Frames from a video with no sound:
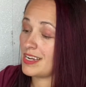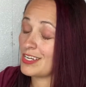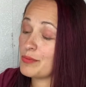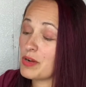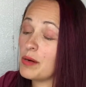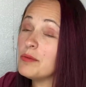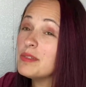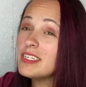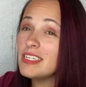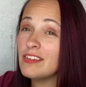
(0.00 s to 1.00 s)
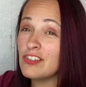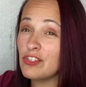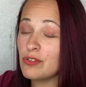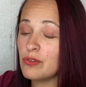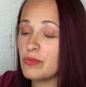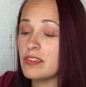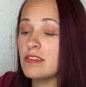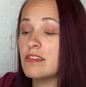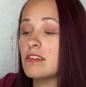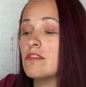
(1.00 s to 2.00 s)
I could probably even do it with the
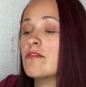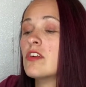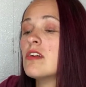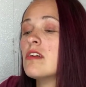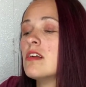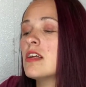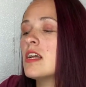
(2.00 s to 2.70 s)
silver.